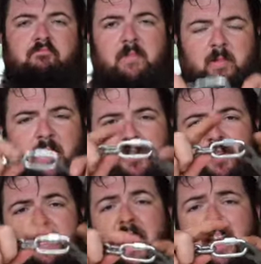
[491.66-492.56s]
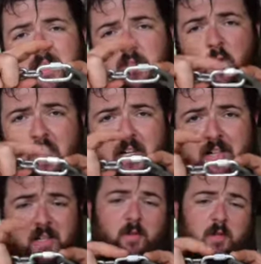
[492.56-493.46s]
and make sure you tighten this quick
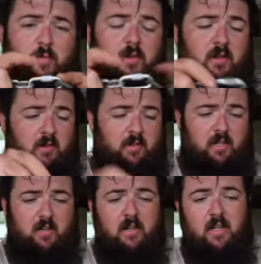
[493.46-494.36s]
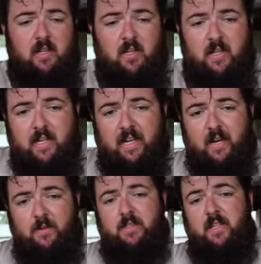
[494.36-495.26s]
link when you put it on there. And
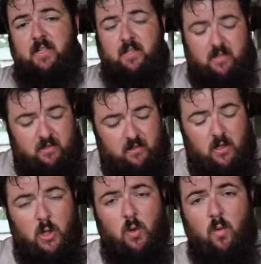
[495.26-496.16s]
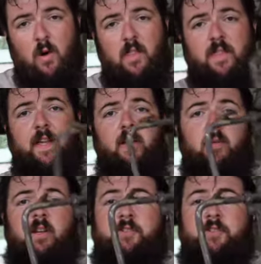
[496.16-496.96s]
now it's done. One thing with a